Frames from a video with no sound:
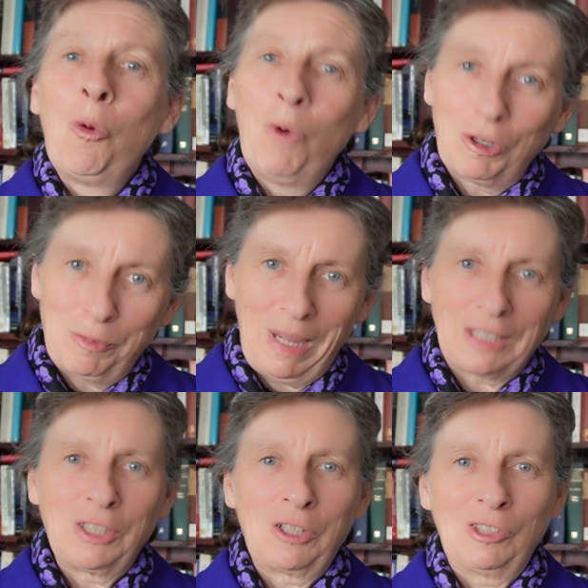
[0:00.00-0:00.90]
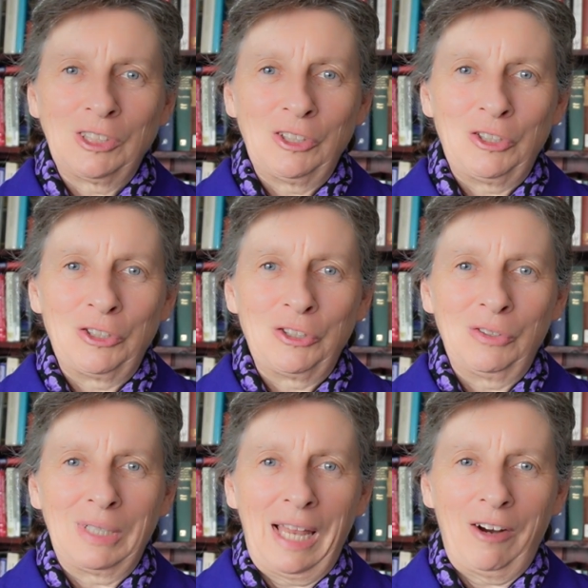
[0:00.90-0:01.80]
Welcome back to the Constitutional
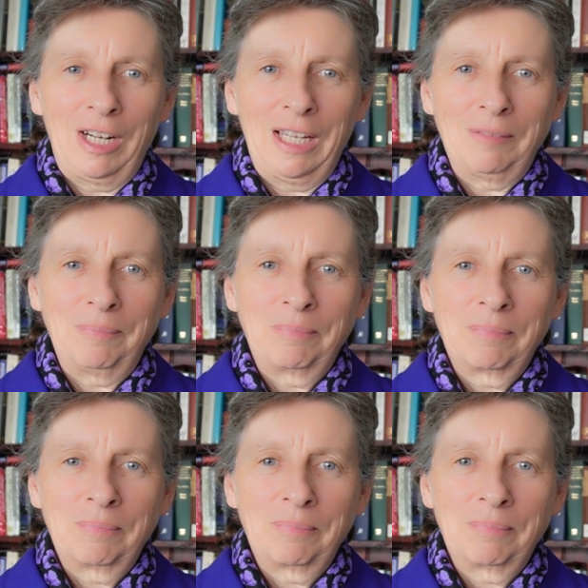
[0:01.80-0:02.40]
Clarion.